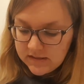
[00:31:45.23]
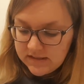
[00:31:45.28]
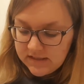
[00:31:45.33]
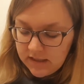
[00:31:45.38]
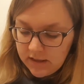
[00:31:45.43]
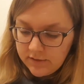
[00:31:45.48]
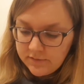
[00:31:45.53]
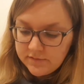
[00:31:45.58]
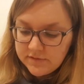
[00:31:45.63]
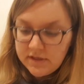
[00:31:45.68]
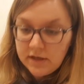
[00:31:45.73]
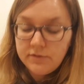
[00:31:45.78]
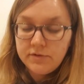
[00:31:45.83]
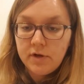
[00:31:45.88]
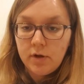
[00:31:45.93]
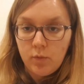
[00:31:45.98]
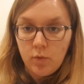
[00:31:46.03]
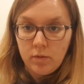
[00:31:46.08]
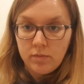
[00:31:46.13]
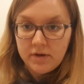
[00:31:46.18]
So don't
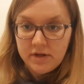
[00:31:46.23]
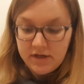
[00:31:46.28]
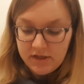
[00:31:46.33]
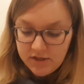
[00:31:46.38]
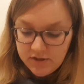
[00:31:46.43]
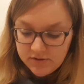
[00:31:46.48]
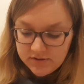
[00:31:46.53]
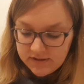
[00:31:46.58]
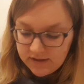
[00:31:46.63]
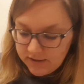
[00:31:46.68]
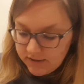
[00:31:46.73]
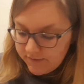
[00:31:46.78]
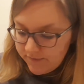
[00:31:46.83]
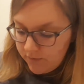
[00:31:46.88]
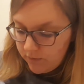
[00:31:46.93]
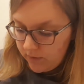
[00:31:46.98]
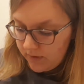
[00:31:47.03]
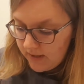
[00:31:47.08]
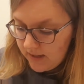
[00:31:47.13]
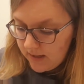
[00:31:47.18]
know what I'm going to use those
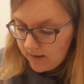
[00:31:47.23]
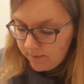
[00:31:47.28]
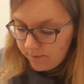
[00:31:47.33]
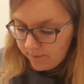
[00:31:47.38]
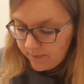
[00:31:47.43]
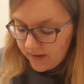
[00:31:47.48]
for yet,